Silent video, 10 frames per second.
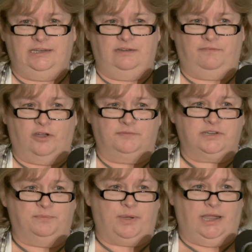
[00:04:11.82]
involved
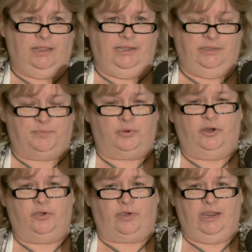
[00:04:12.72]
compiling the
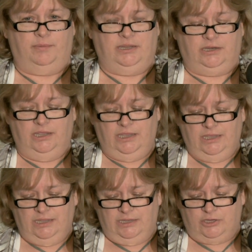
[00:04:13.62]
program and
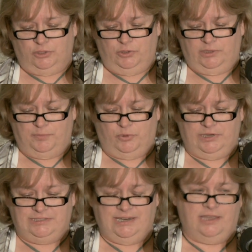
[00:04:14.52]
including
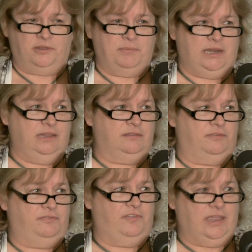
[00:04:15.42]
putting together many of the
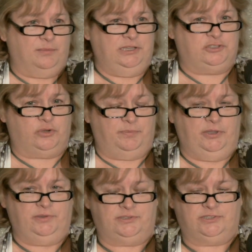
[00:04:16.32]
family
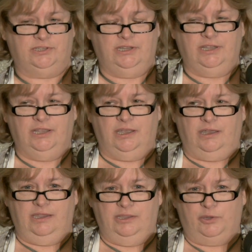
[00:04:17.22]
tributes
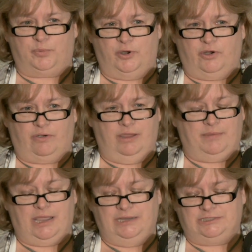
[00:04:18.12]
in the program,
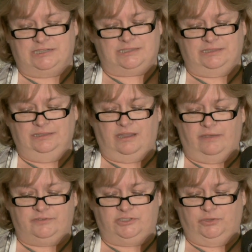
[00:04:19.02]
and I just
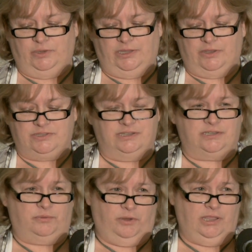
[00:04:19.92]
loved doing those
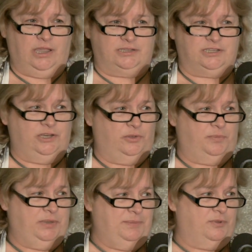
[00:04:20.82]
because I really got to know the
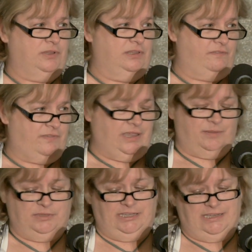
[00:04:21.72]
people and the
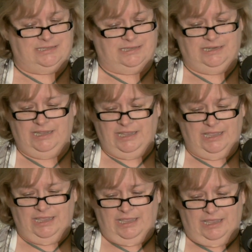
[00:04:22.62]
families, and
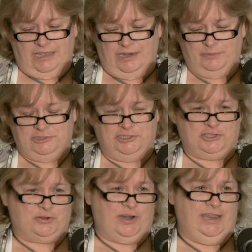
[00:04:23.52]
it was
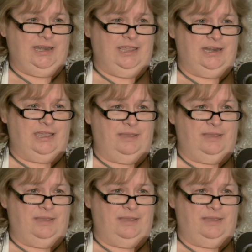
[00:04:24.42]
just great. And